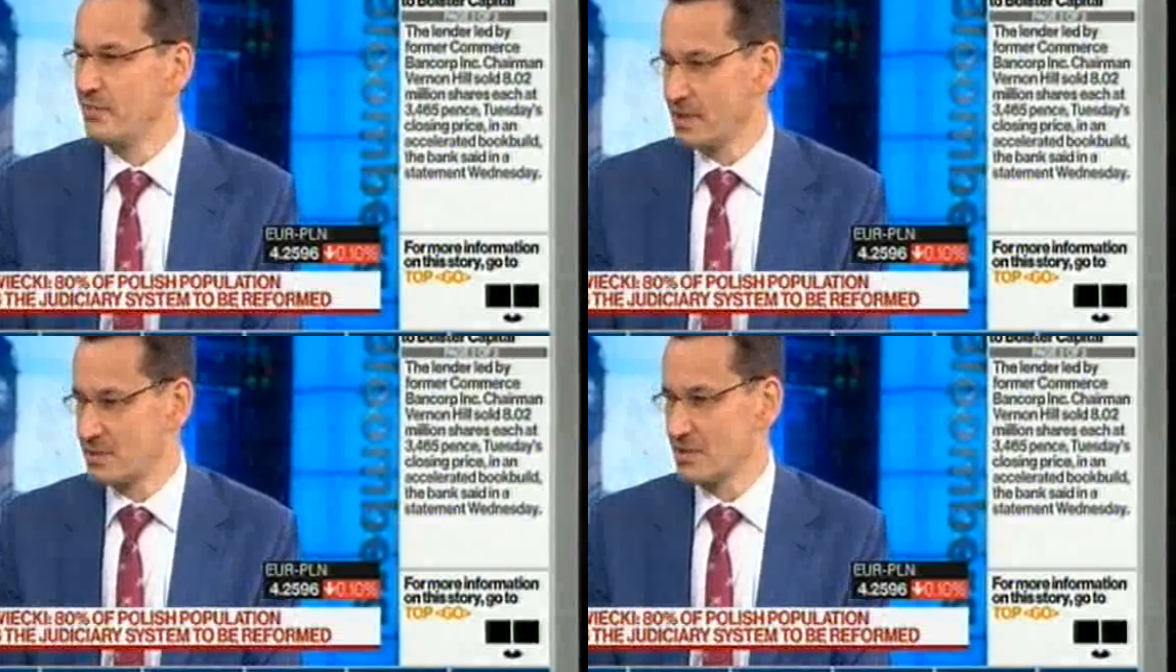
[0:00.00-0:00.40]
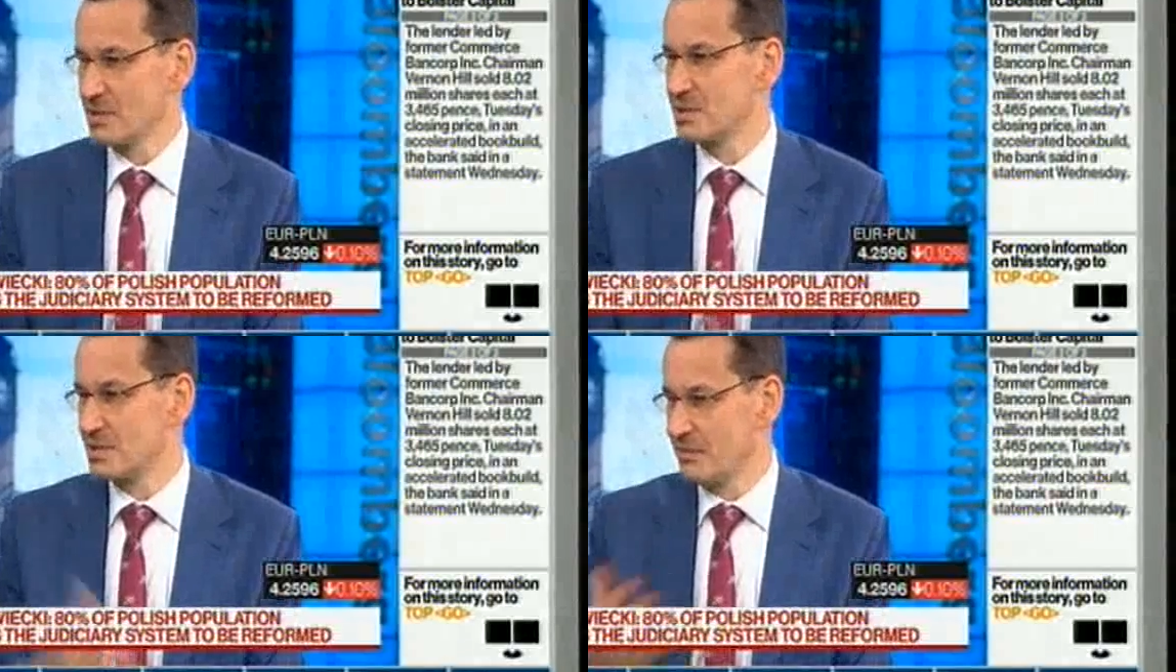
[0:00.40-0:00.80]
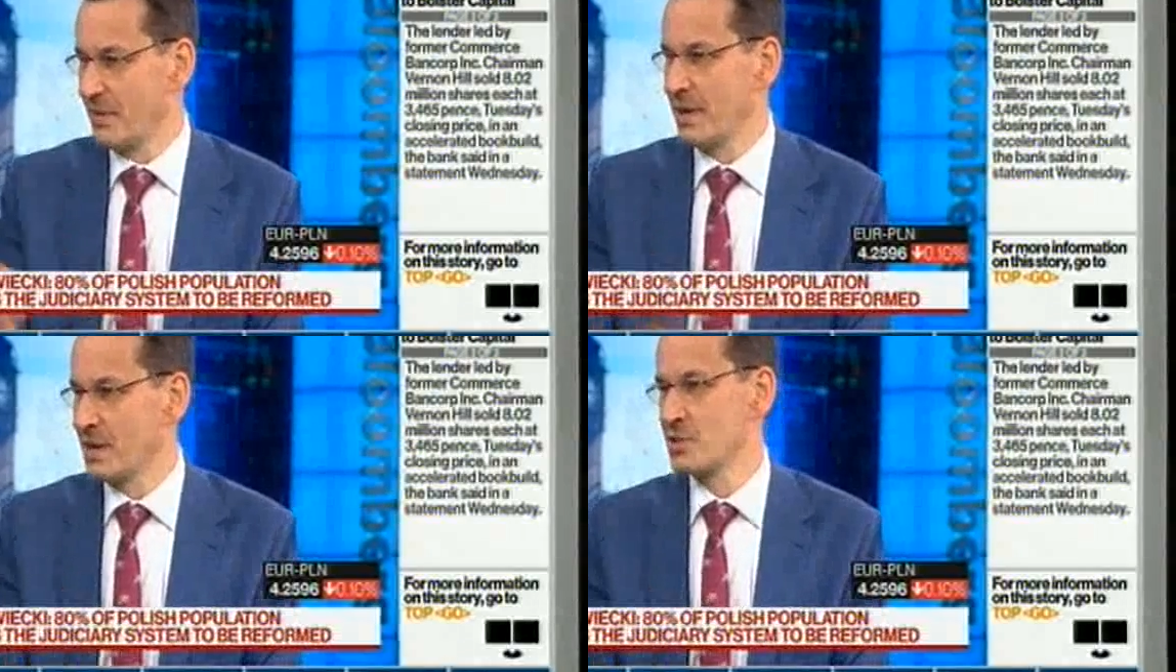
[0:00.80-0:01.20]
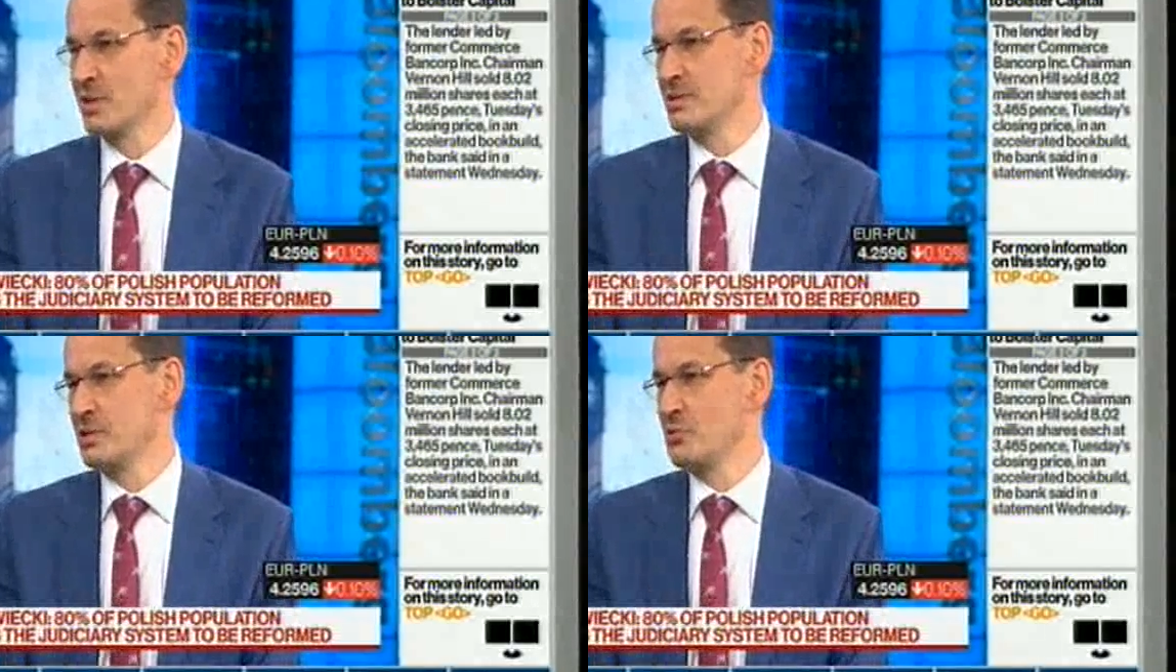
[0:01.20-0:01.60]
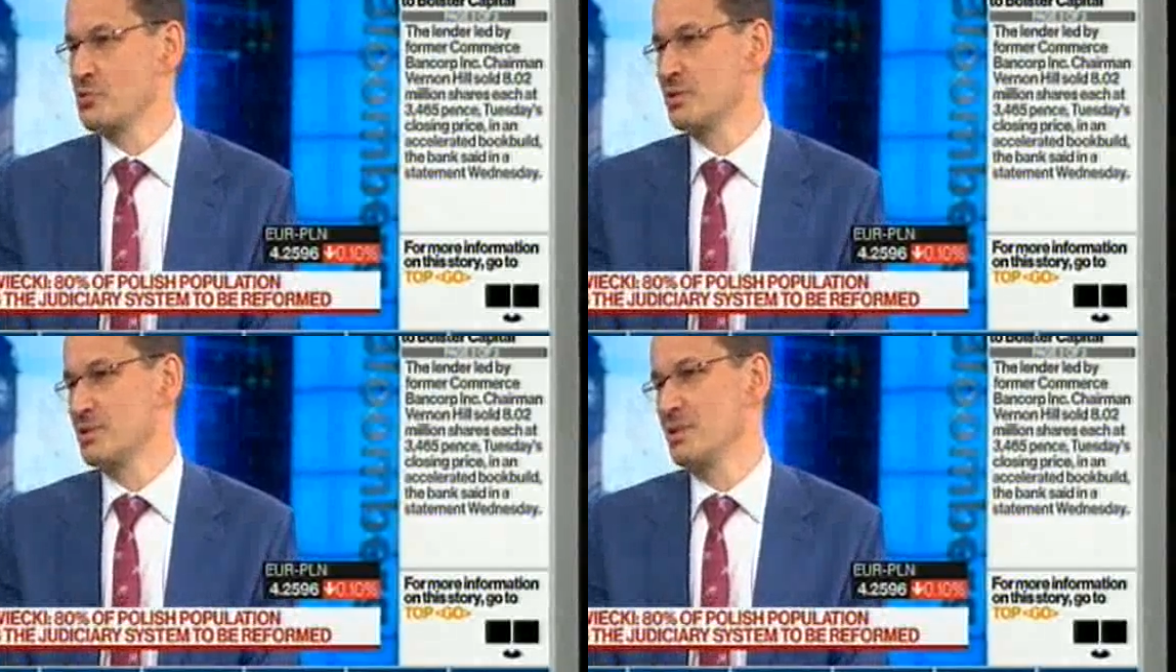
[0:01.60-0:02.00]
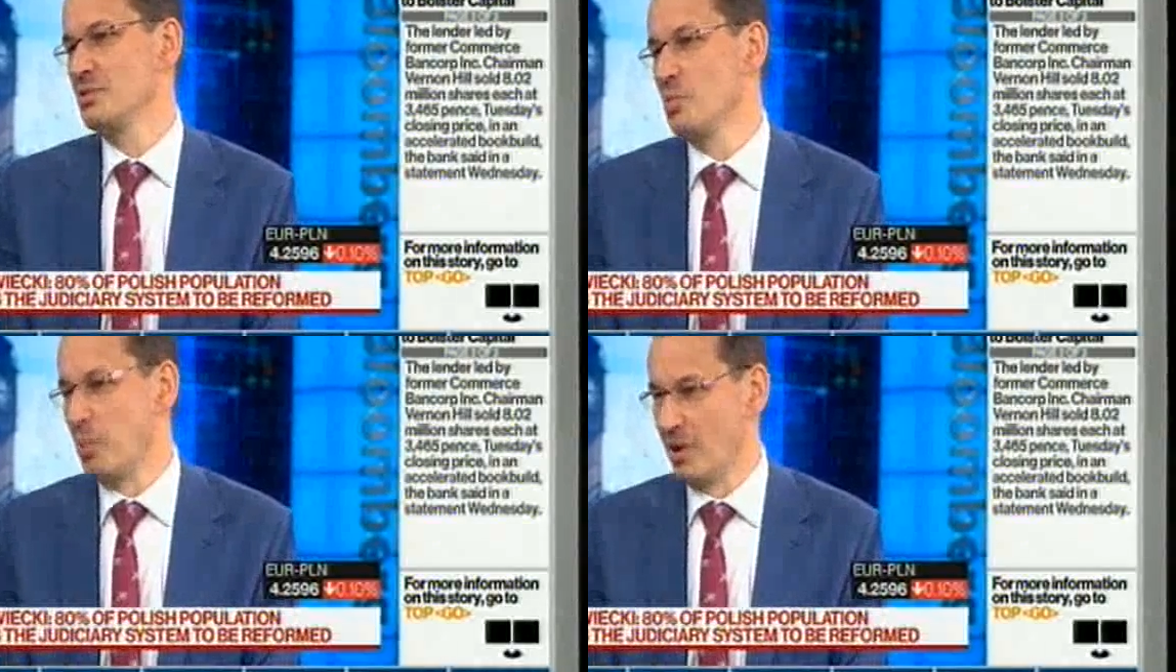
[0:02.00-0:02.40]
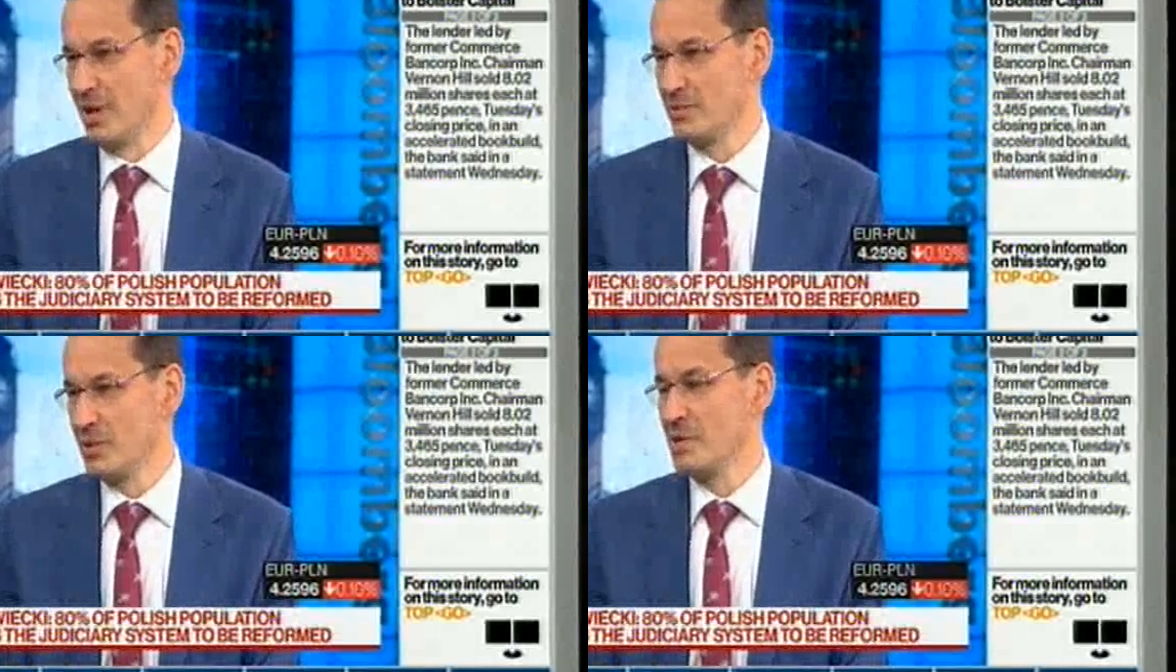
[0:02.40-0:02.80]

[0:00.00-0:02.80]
investors, financial institutions into Poland.